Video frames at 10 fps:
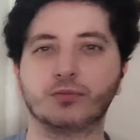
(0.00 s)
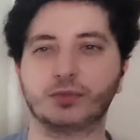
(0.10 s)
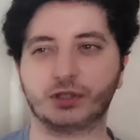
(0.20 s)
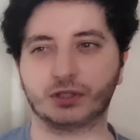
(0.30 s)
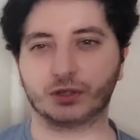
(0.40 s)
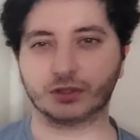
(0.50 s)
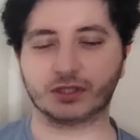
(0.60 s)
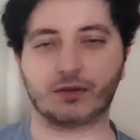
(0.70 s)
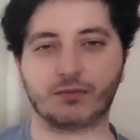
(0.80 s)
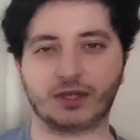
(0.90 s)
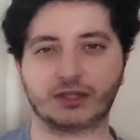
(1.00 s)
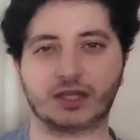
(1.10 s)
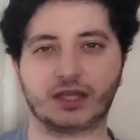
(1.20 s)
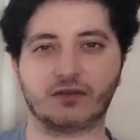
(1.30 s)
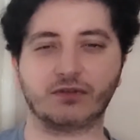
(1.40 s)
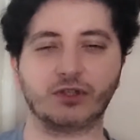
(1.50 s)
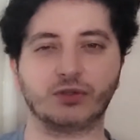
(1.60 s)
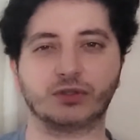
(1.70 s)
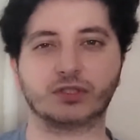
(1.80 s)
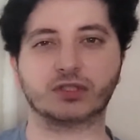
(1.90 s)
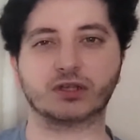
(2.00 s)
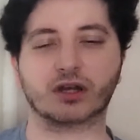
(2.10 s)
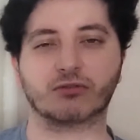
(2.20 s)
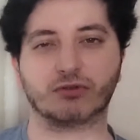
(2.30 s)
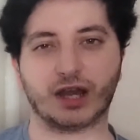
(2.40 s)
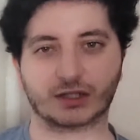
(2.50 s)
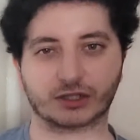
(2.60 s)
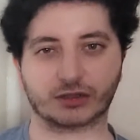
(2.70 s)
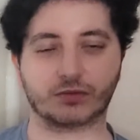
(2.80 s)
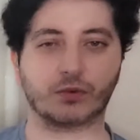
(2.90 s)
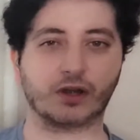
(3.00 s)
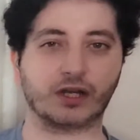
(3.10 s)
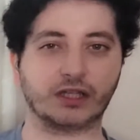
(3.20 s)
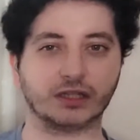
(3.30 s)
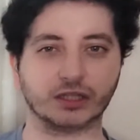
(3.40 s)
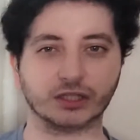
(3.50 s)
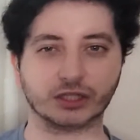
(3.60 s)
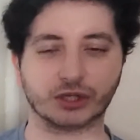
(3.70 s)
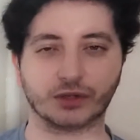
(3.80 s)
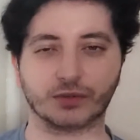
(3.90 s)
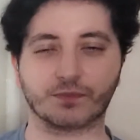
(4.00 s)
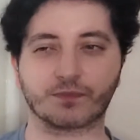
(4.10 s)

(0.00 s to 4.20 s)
because it means they're giving you the desired reaction, where in this show,